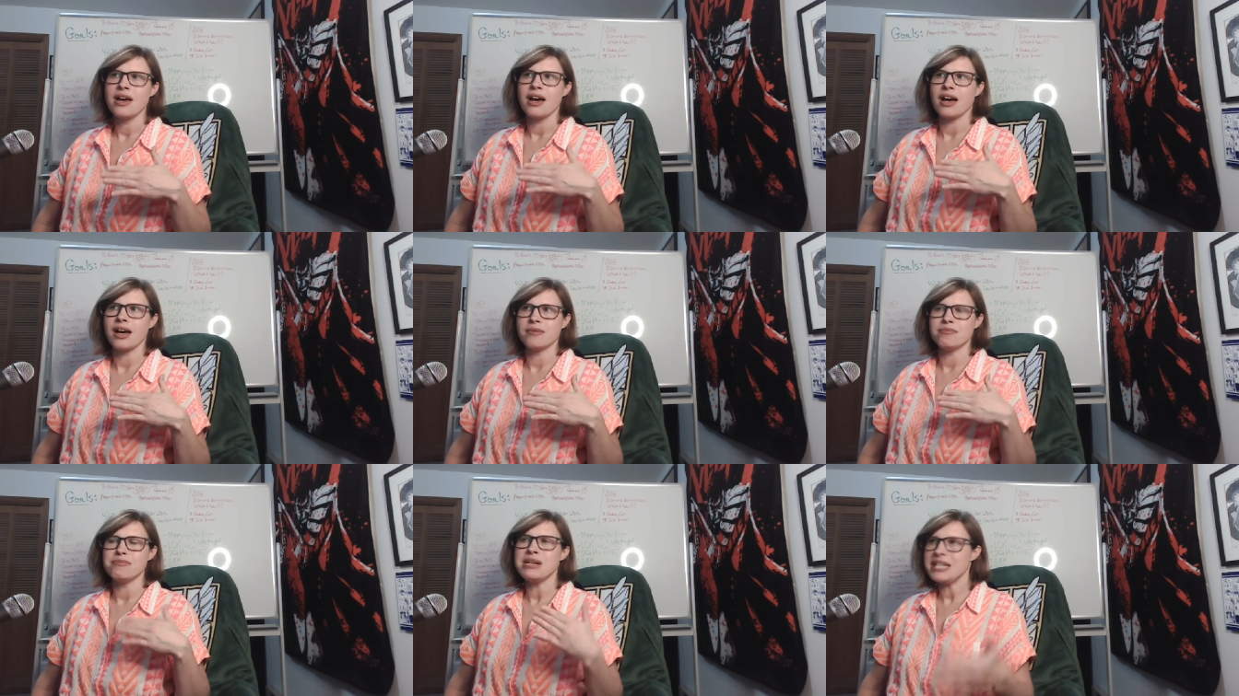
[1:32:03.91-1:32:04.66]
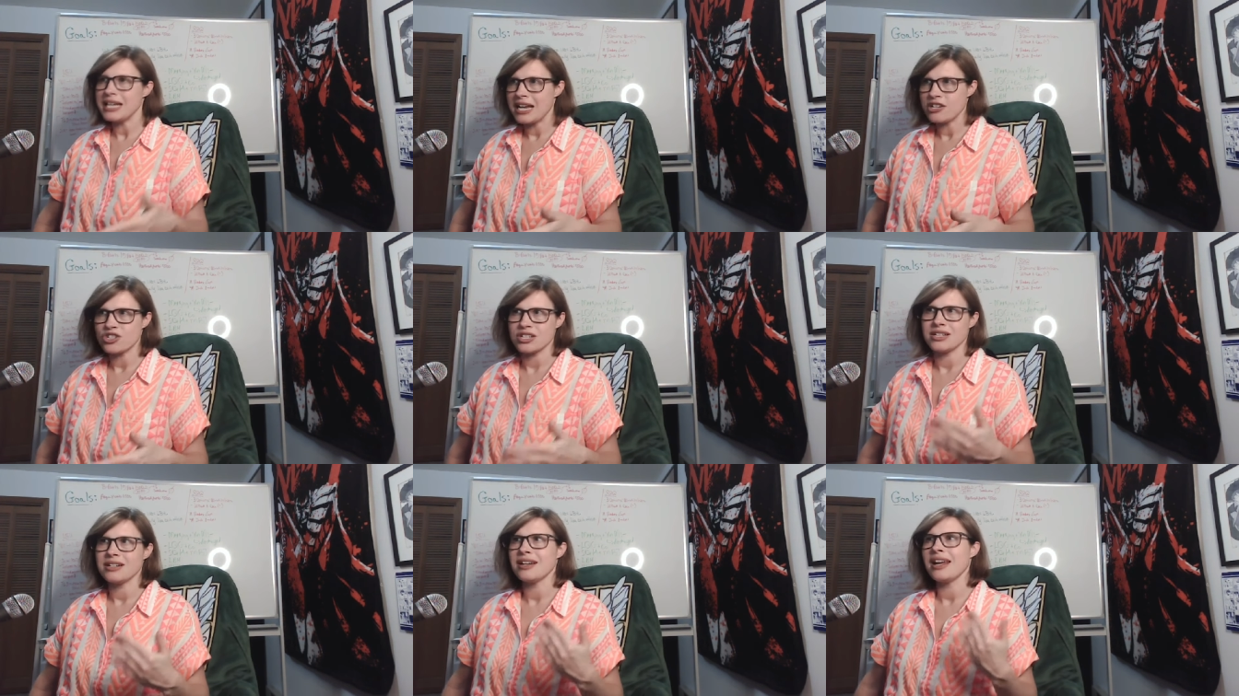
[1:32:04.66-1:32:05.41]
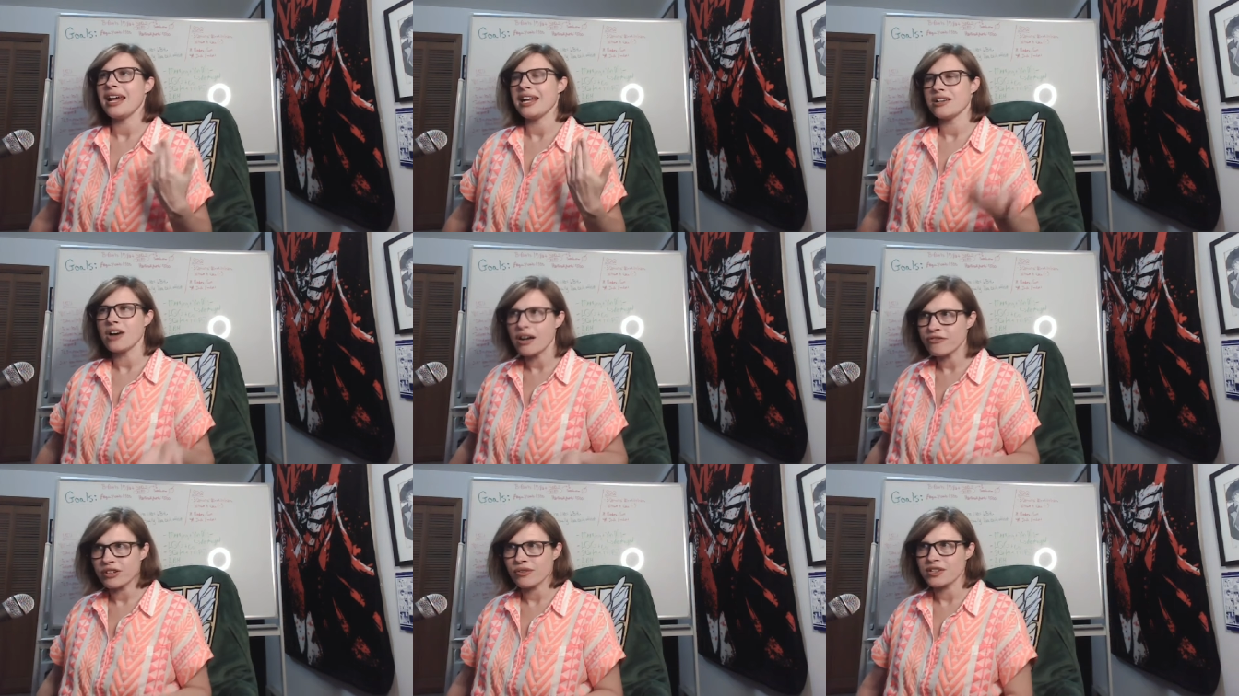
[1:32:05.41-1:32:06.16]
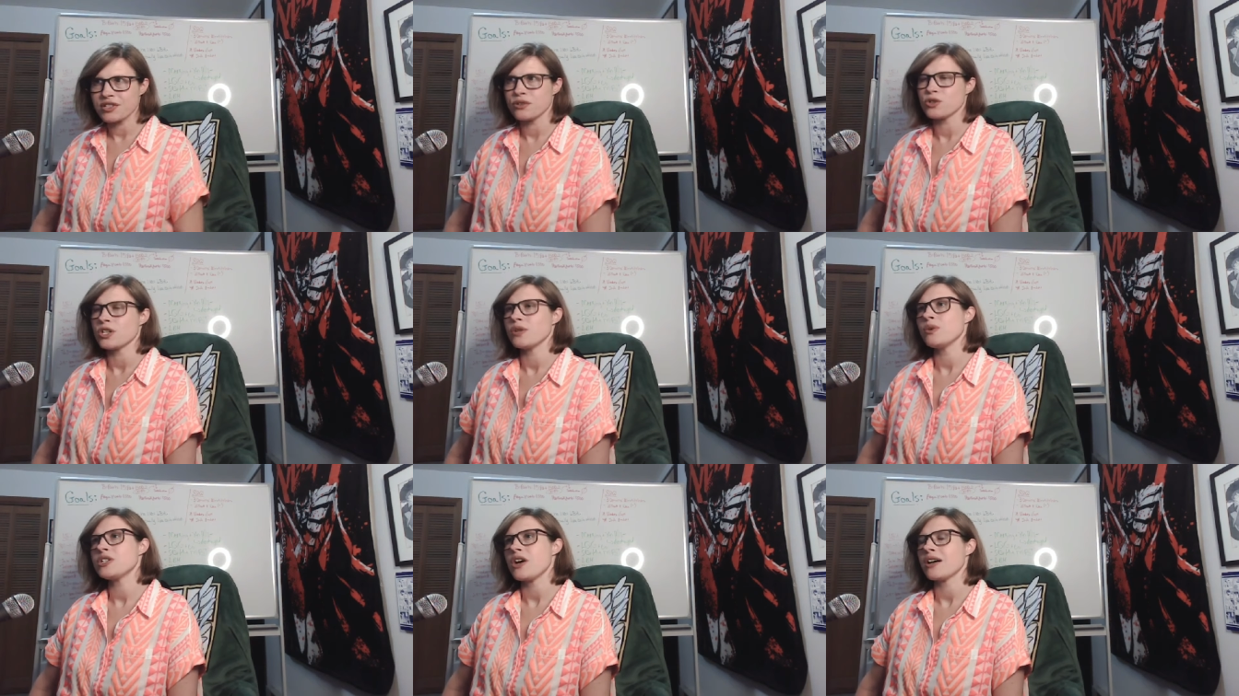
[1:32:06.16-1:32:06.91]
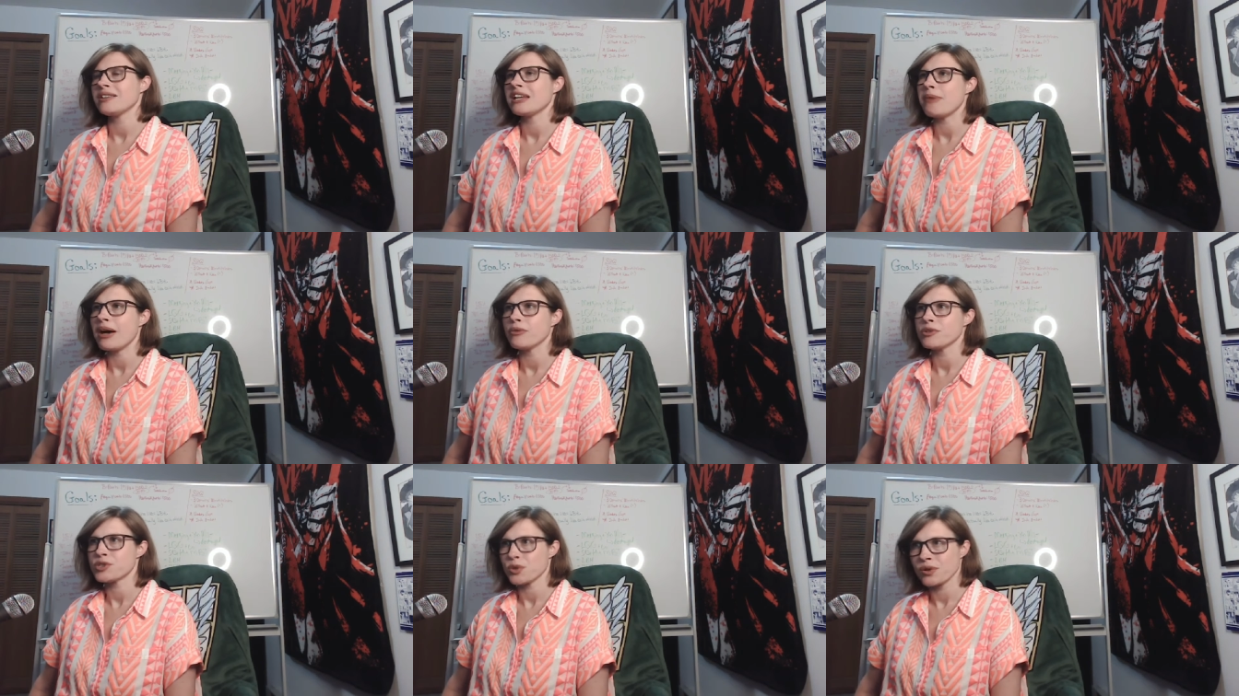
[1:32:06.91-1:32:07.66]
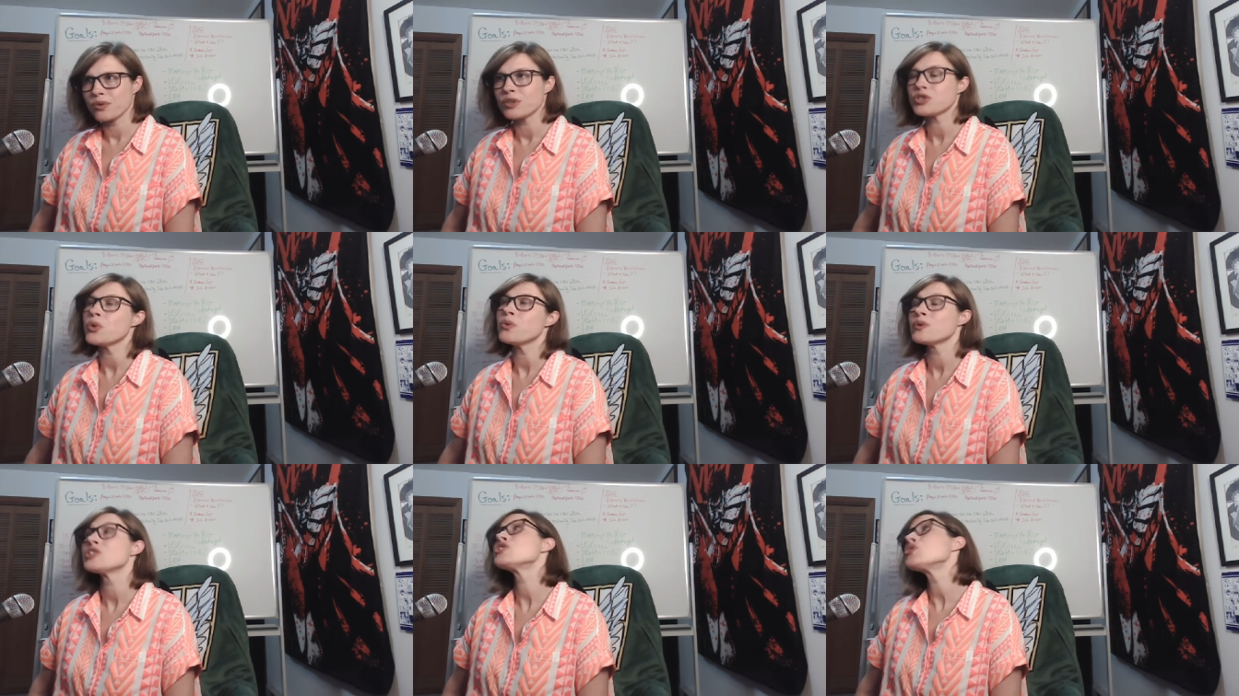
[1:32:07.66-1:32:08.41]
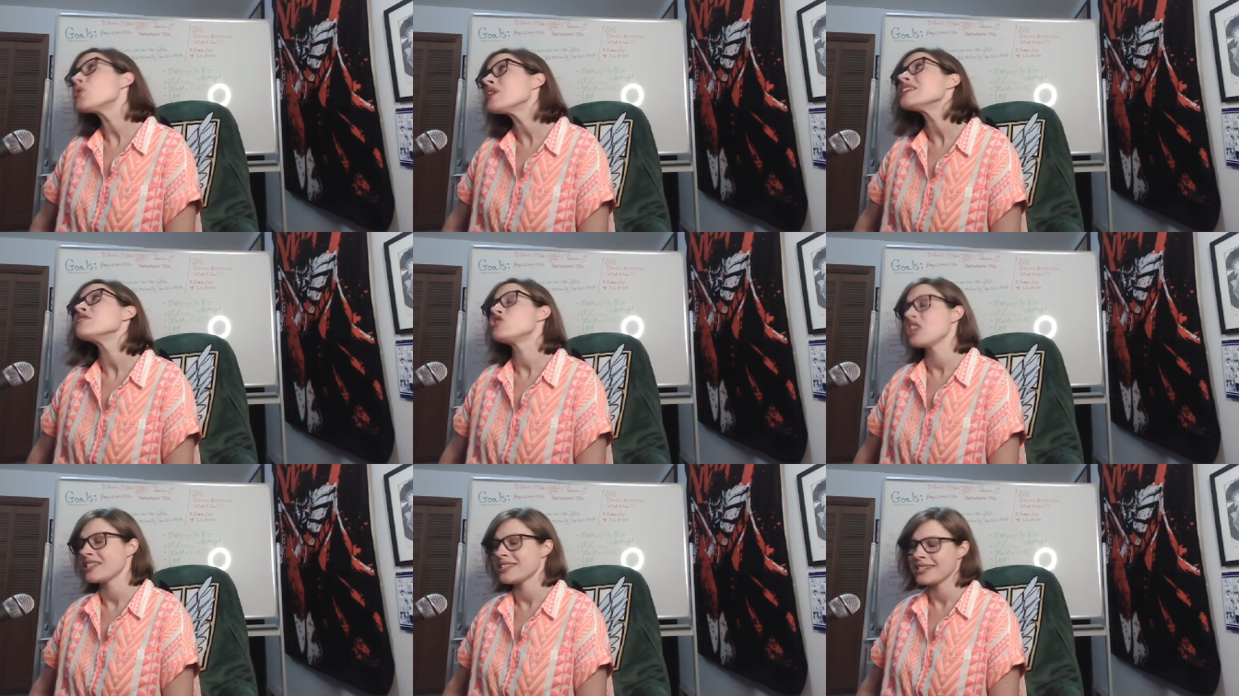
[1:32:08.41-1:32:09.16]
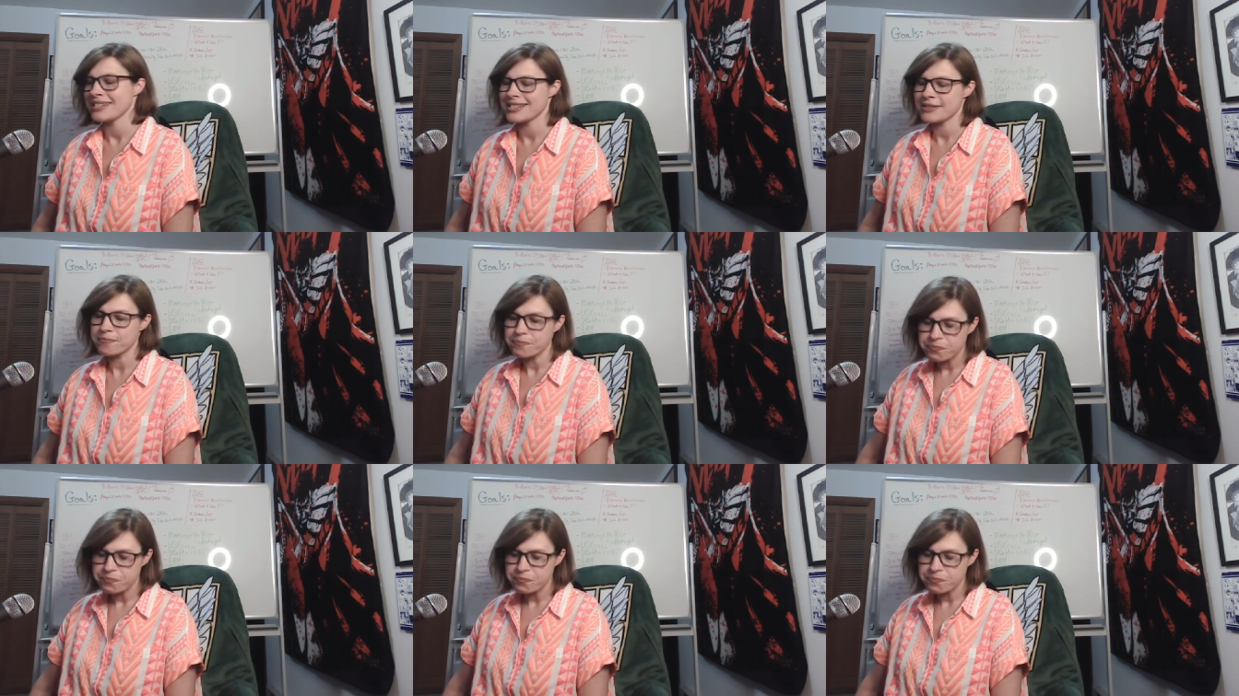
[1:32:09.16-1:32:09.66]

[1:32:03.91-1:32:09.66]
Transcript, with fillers: um, mediation and conflict resolution, we talk a lot about restore, retor- restorative justice.